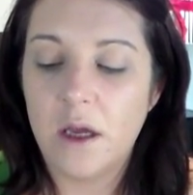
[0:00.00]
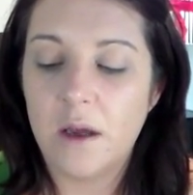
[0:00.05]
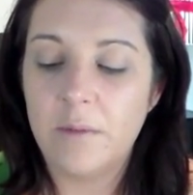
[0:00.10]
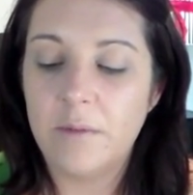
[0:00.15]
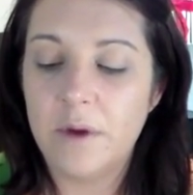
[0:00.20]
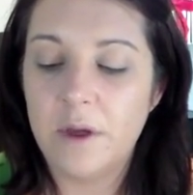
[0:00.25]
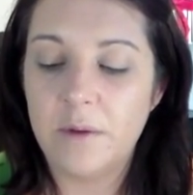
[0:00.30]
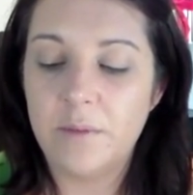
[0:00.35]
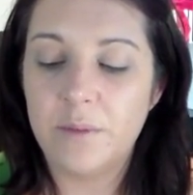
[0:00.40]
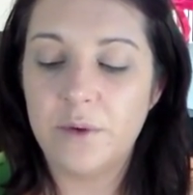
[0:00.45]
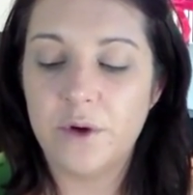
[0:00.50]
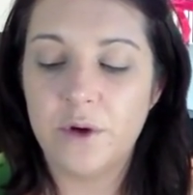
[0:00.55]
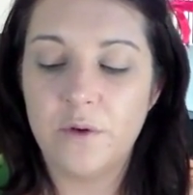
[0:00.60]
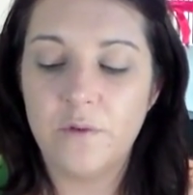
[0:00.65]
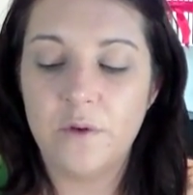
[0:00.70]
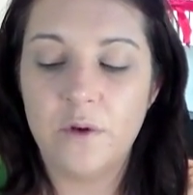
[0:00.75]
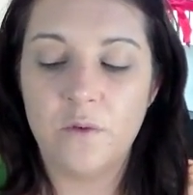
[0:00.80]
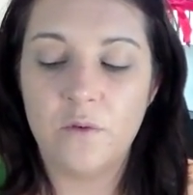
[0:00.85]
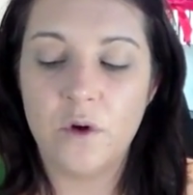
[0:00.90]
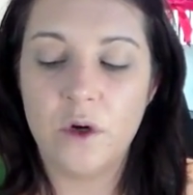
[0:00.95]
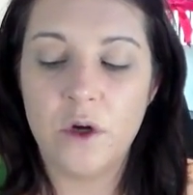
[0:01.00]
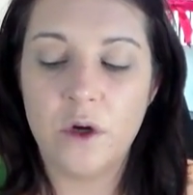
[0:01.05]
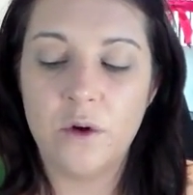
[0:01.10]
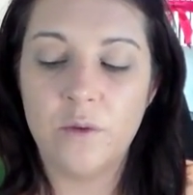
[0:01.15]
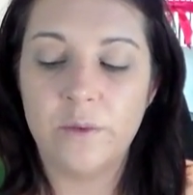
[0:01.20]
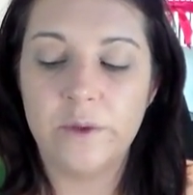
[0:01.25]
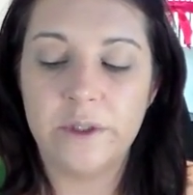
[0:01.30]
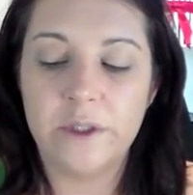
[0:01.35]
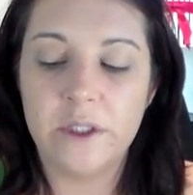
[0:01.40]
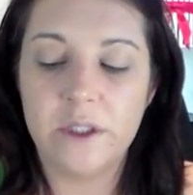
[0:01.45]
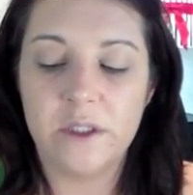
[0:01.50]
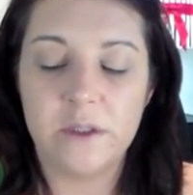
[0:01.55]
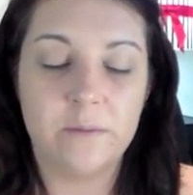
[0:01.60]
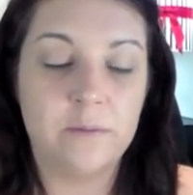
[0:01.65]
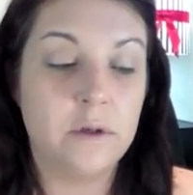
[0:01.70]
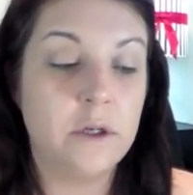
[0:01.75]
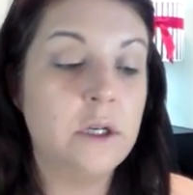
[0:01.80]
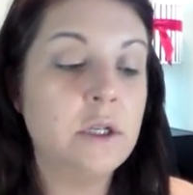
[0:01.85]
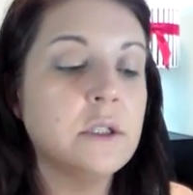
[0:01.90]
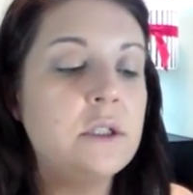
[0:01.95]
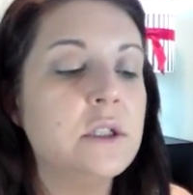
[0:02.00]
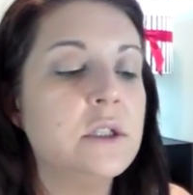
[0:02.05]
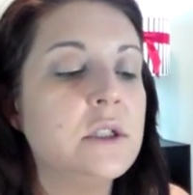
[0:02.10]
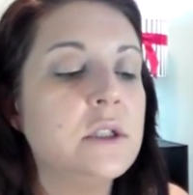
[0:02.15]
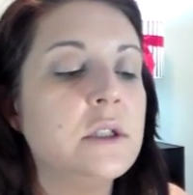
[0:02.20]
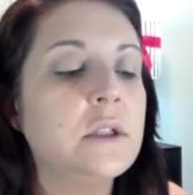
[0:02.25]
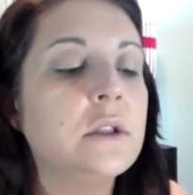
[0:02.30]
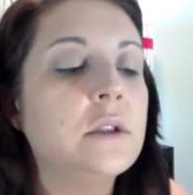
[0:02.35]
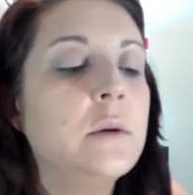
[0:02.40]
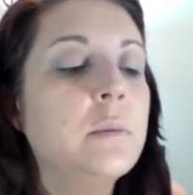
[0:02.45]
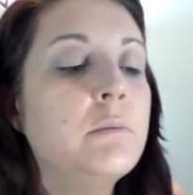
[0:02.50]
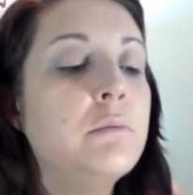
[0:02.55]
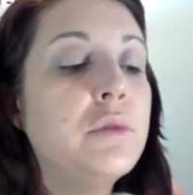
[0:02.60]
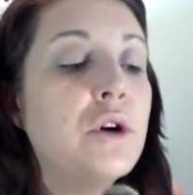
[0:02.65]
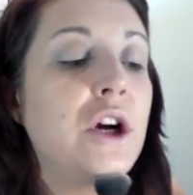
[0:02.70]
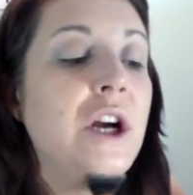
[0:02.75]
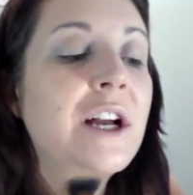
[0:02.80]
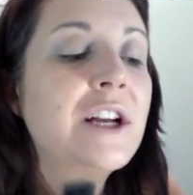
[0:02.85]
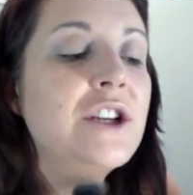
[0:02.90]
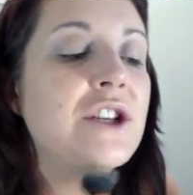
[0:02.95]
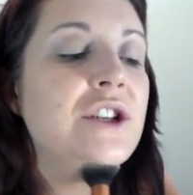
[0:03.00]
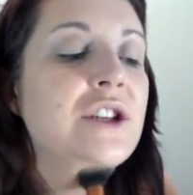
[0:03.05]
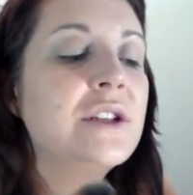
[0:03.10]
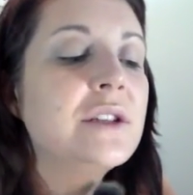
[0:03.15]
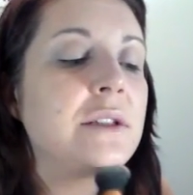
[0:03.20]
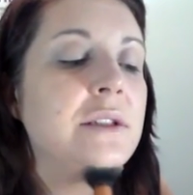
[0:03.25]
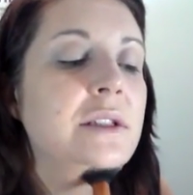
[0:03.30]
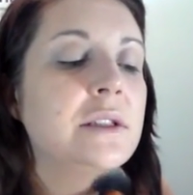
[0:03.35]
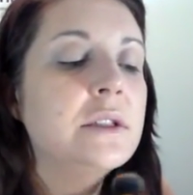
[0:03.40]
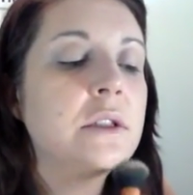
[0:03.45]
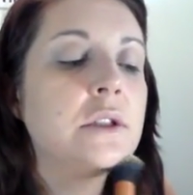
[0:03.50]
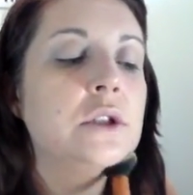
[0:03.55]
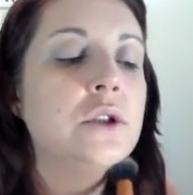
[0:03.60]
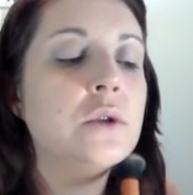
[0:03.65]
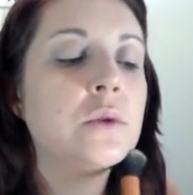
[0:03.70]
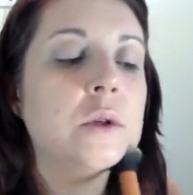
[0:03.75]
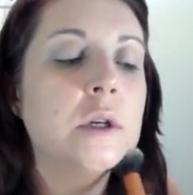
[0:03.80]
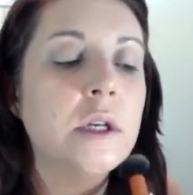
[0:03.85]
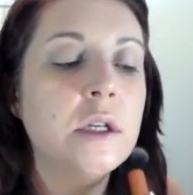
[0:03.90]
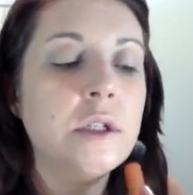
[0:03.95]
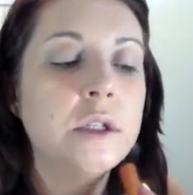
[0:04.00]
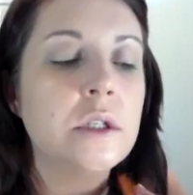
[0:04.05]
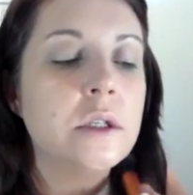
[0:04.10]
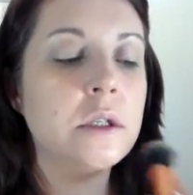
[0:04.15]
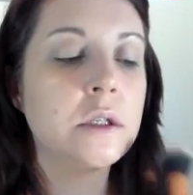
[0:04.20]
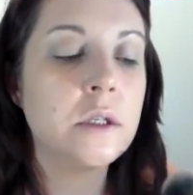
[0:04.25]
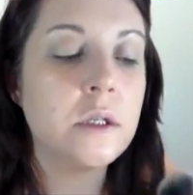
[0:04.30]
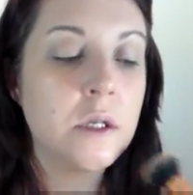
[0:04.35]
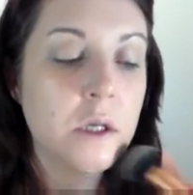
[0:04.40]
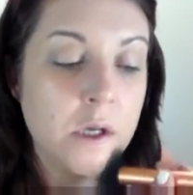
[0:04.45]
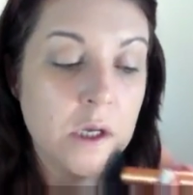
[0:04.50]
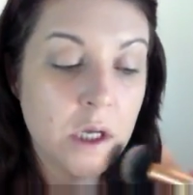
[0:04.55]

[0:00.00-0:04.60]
I've been proven wrong with this brush situation.